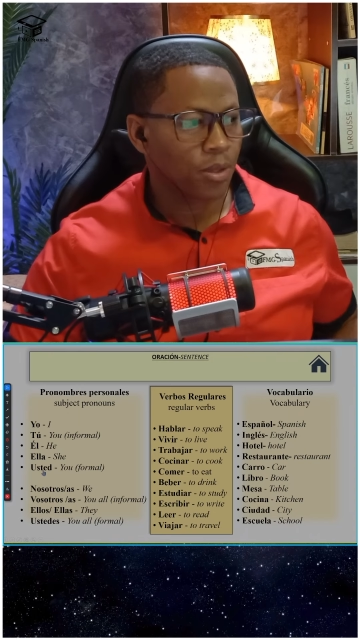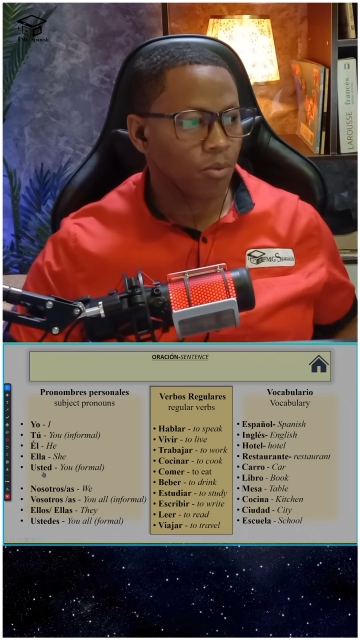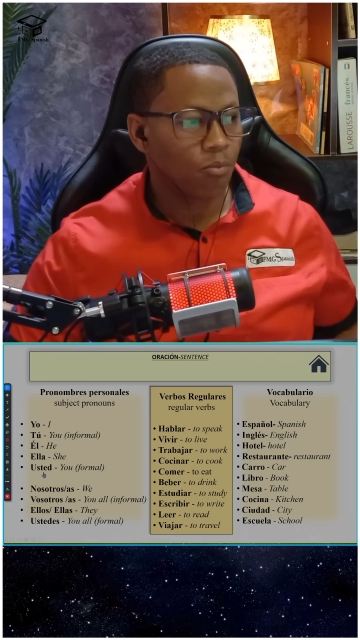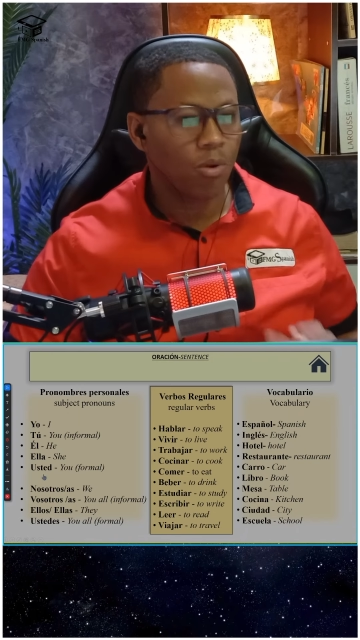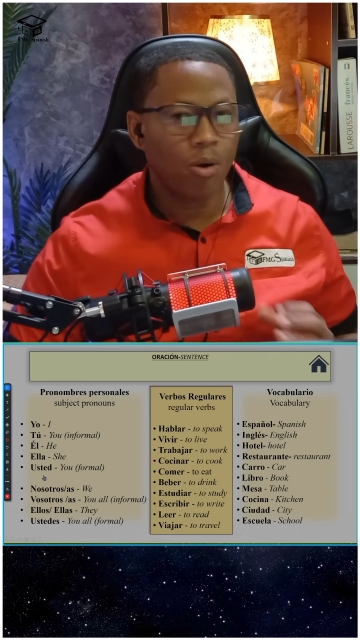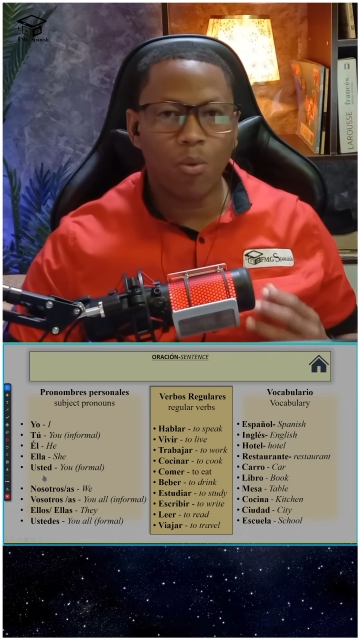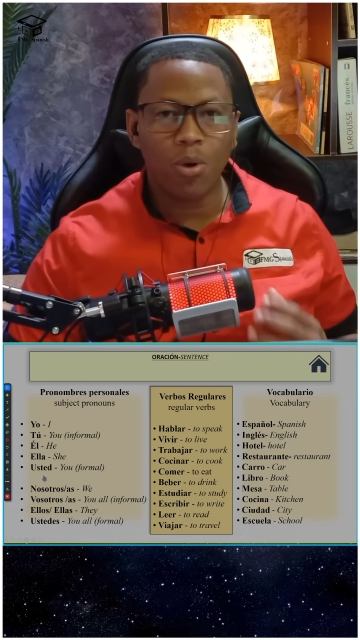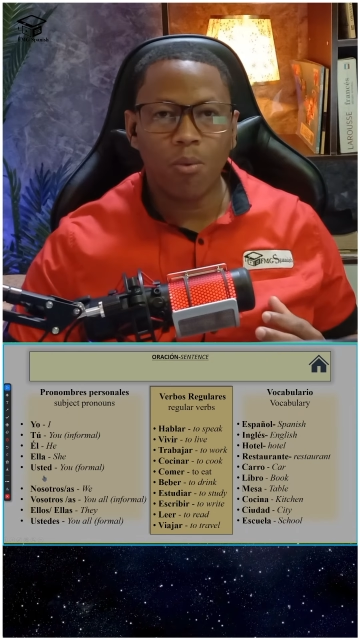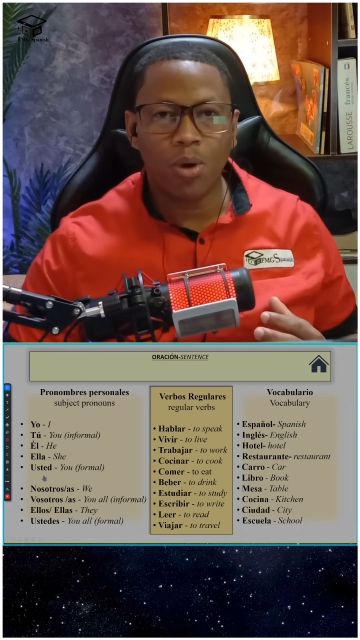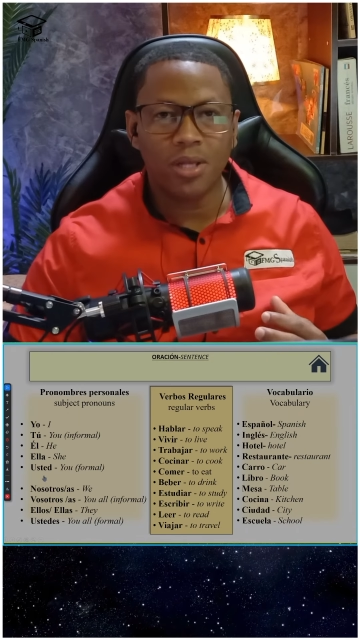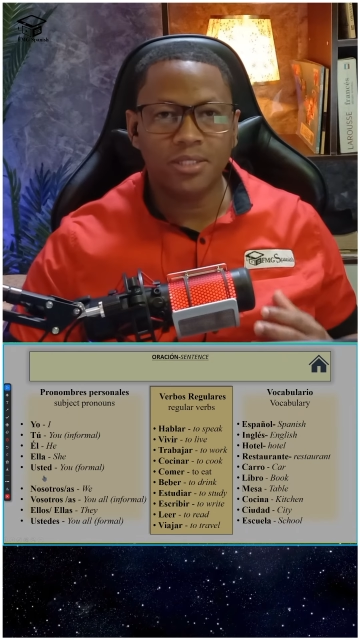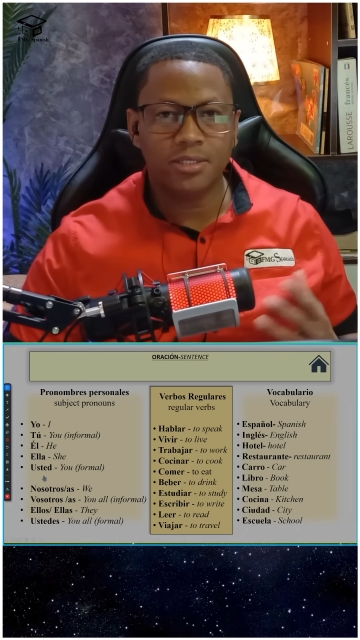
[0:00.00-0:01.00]
when we
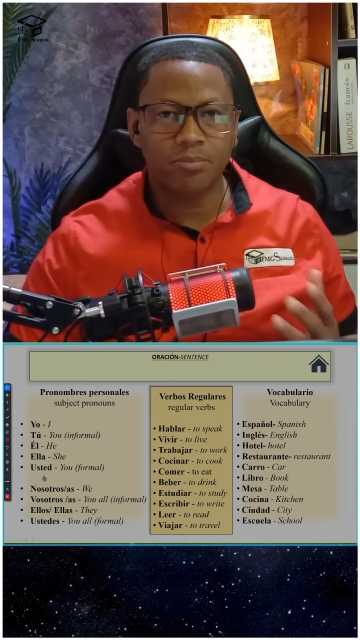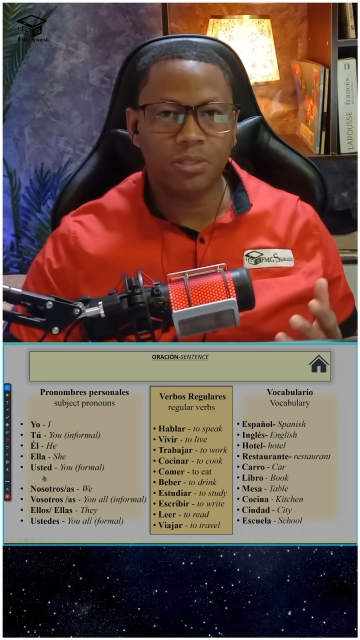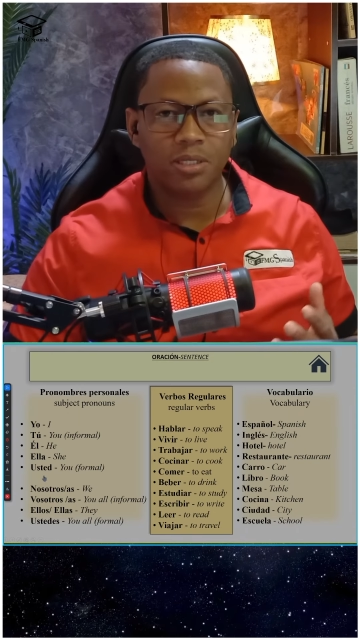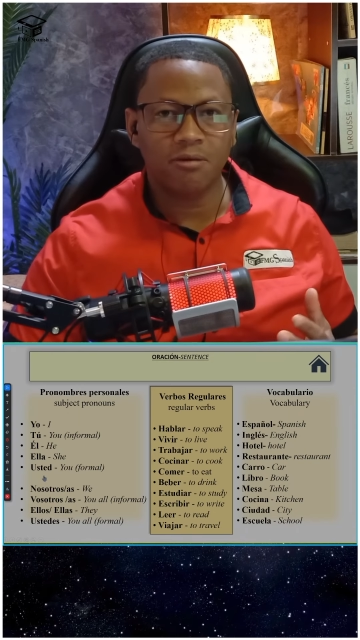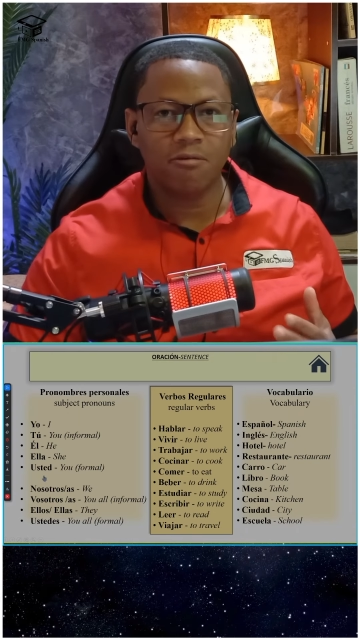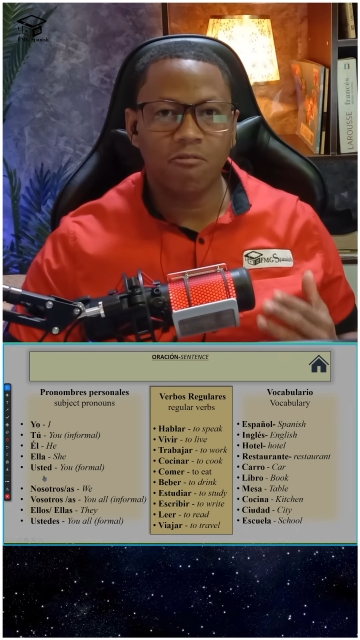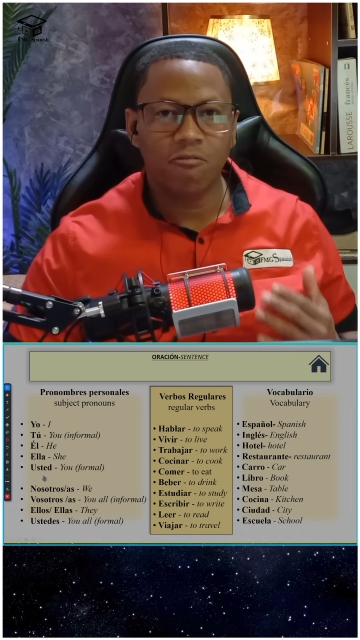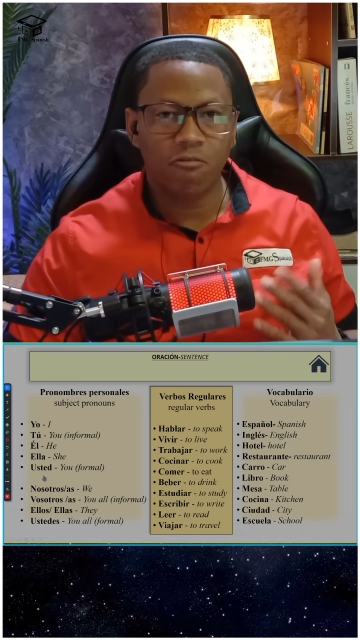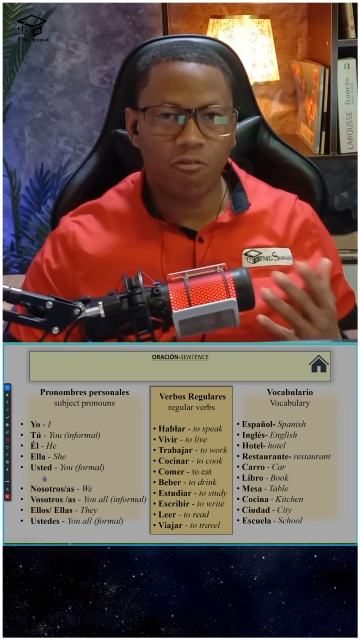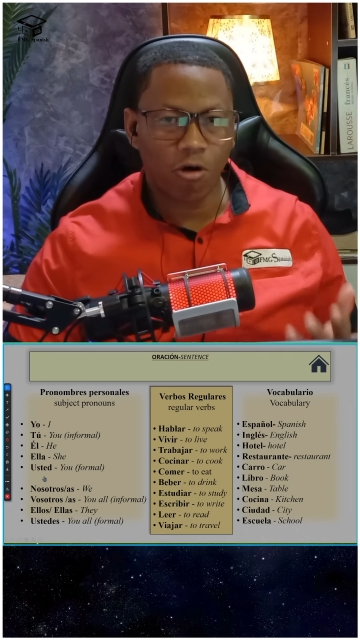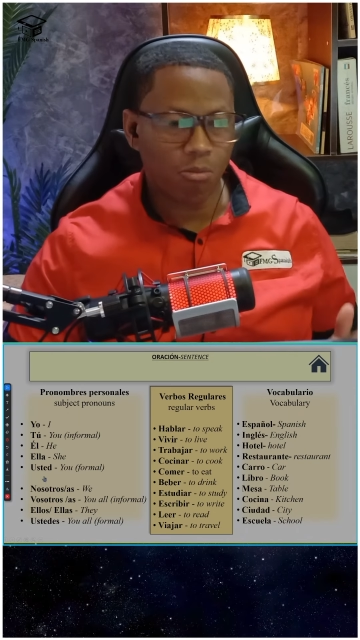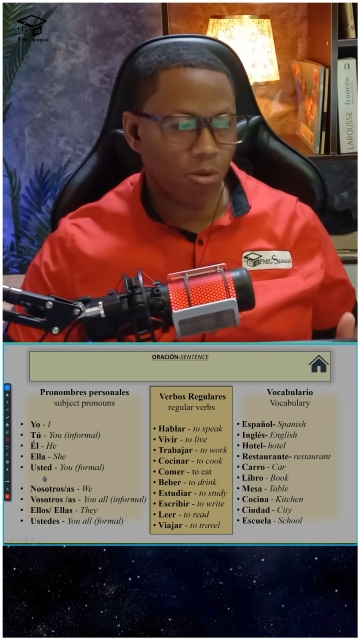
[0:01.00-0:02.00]
want to be
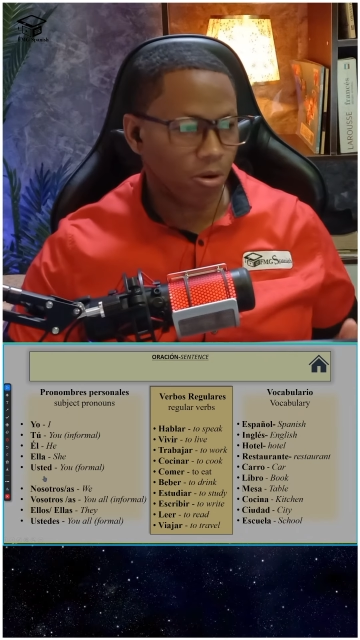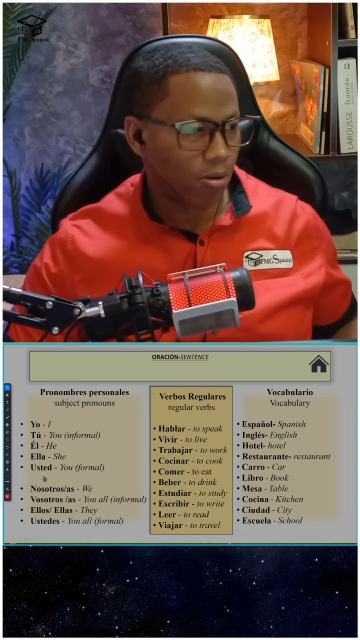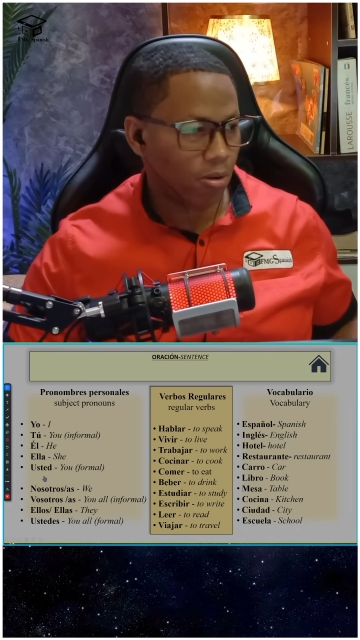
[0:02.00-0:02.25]
formal.